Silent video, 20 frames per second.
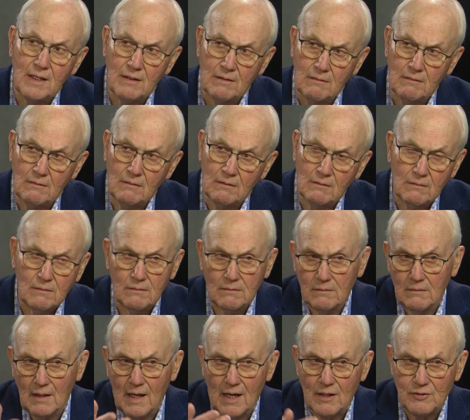in
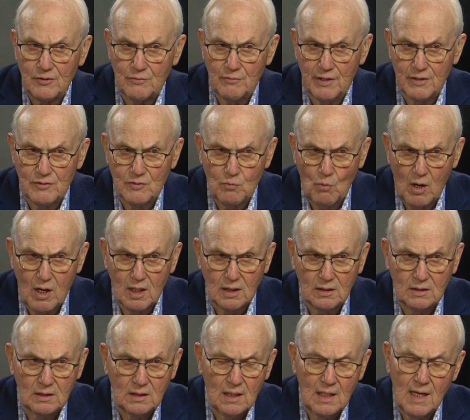House Res
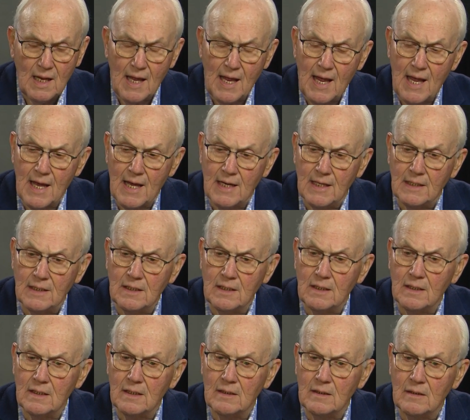1, and
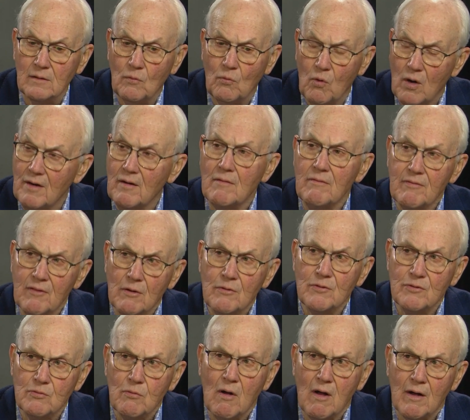one of
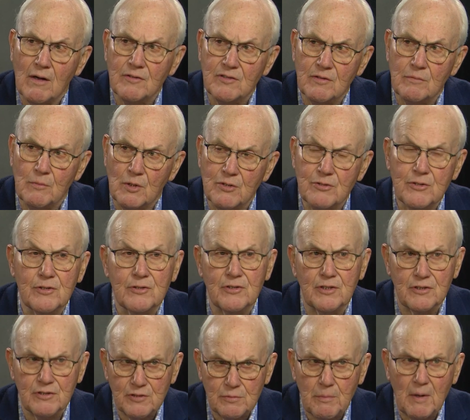those was
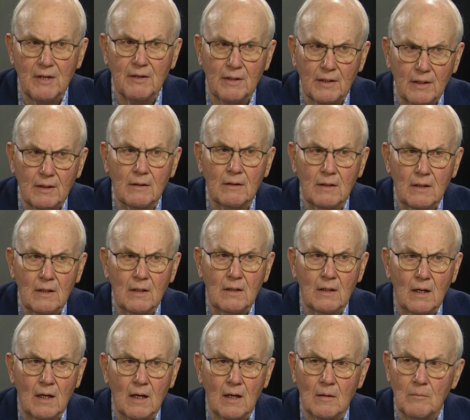emergency spending
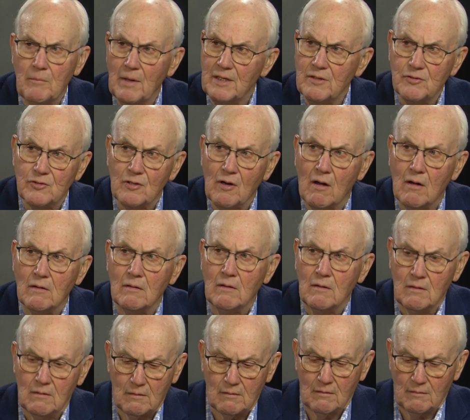based on
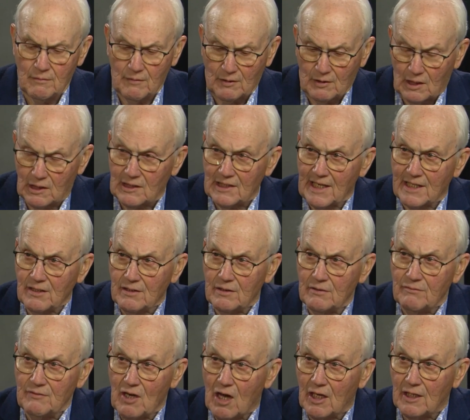the
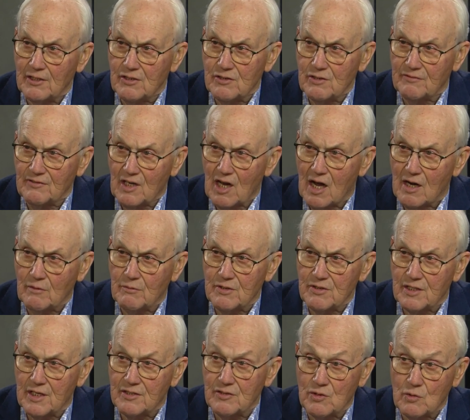collective knowledge of
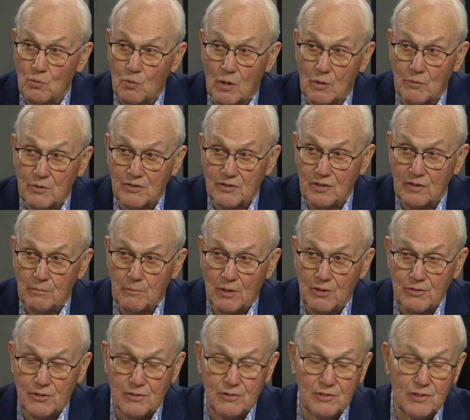Congress as to what was an
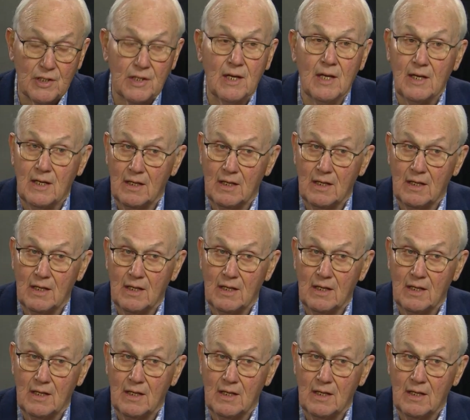emergency.